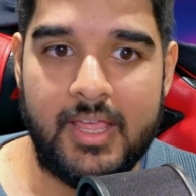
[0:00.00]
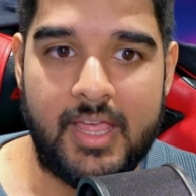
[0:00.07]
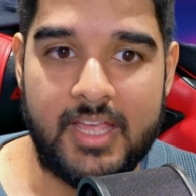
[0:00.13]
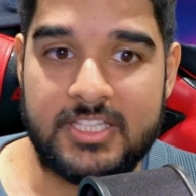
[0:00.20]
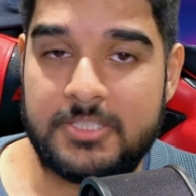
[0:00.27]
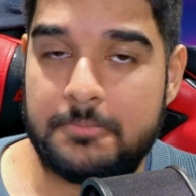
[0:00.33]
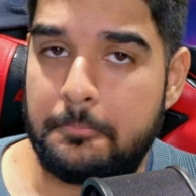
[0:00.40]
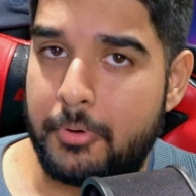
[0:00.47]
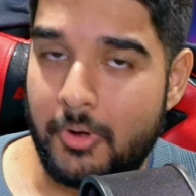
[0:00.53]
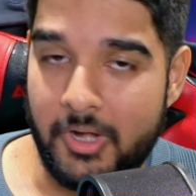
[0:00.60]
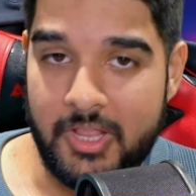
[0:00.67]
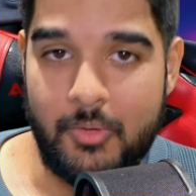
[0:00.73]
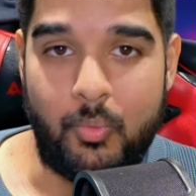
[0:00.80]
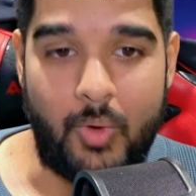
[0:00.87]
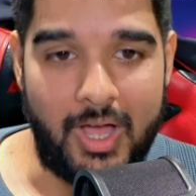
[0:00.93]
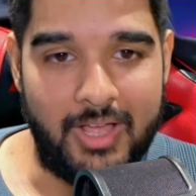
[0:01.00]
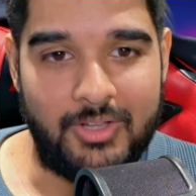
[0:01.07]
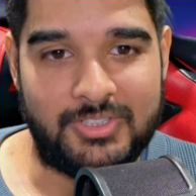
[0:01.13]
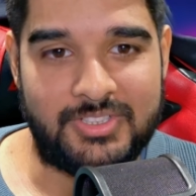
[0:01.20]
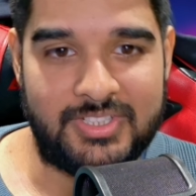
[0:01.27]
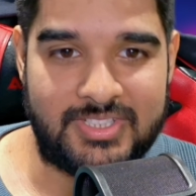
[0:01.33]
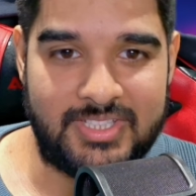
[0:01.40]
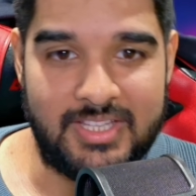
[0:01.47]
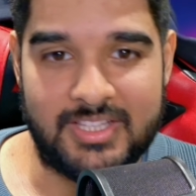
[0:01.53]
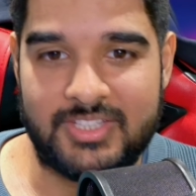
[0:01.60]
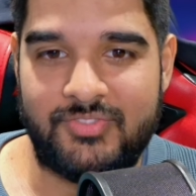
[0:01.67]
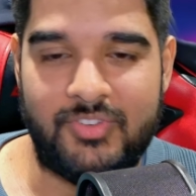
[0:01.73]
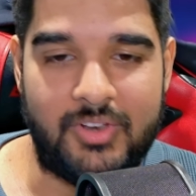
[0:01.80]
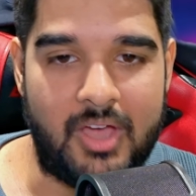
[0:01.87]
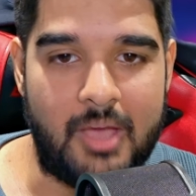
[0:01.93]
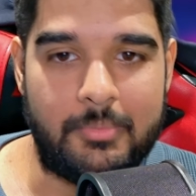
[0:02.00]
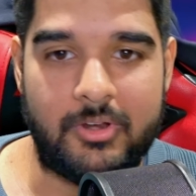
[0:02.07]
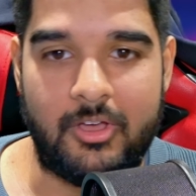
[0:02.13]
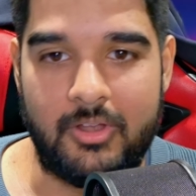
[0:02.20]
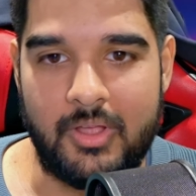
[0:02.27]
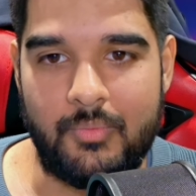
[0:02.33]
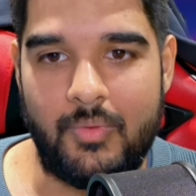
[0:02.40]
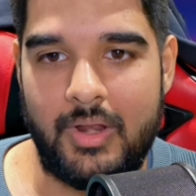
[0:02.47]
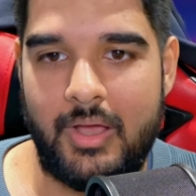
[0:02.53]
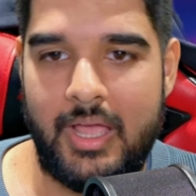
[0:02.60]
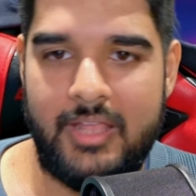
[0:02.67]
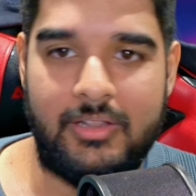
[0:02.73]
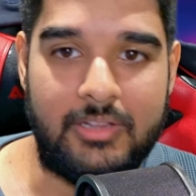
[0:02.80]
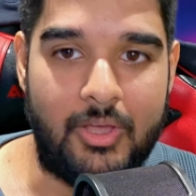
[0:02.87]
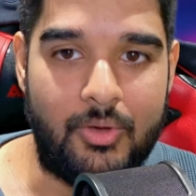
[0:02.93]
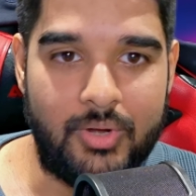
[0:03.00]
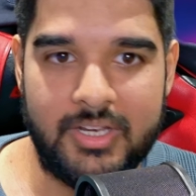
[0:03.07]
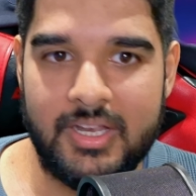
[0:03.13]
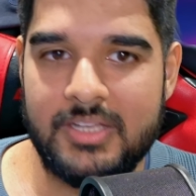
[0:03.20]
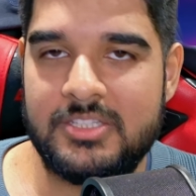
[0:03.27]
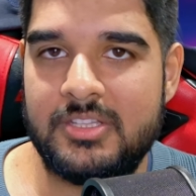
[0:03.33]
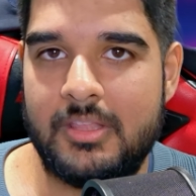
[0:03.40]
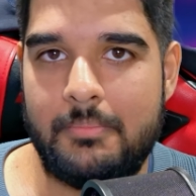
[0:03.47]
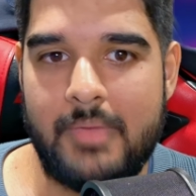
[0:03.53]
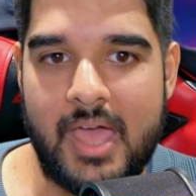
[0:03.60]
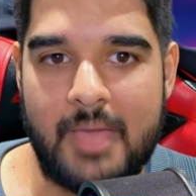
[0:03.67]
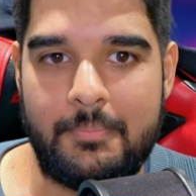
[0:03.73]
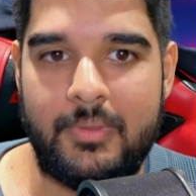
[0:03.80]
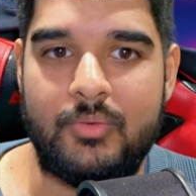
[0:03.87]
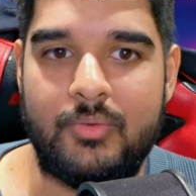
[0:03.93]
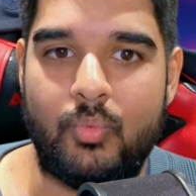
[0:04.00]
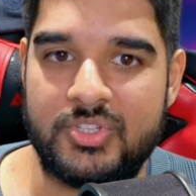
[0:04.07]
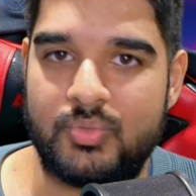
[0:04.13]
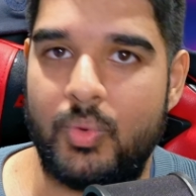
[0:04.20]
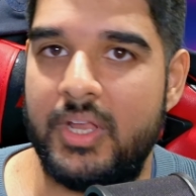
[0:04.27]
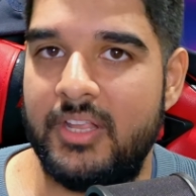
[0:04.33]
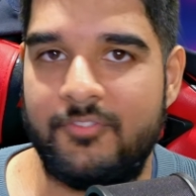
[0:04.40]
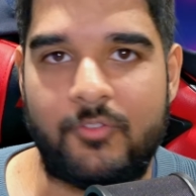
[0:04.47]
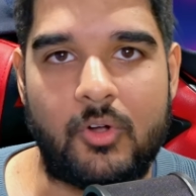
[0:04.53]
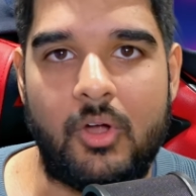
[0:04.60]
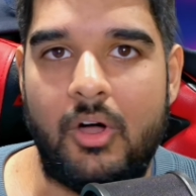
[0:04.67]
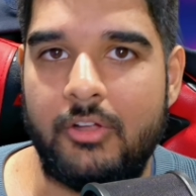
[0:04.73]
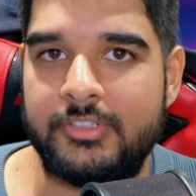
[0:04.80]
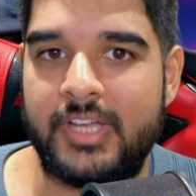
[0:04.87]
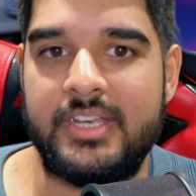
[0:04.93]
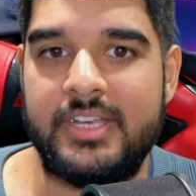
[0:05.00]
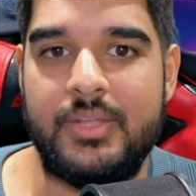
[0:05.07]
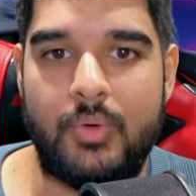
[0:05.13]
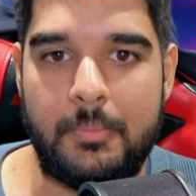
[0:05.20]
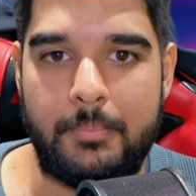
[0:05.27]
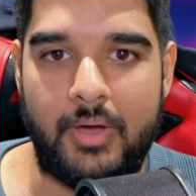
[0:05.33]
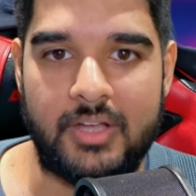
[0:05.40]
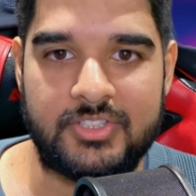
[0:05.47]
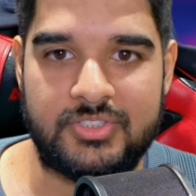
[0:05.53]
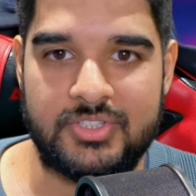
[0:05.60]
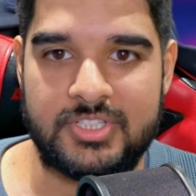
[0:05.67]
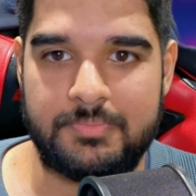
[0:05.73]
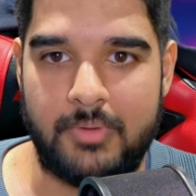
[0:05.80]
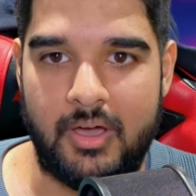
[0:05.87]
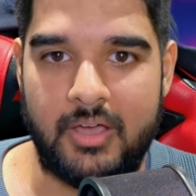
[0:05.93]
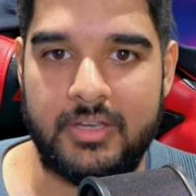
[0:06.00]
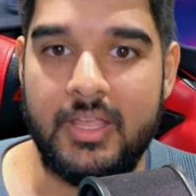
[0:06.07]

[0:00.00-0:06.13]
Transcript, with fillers: It's pretty wild to see this phenomenon, and when I had loaded into the map and was waiting for all ninety-one bots to spawn,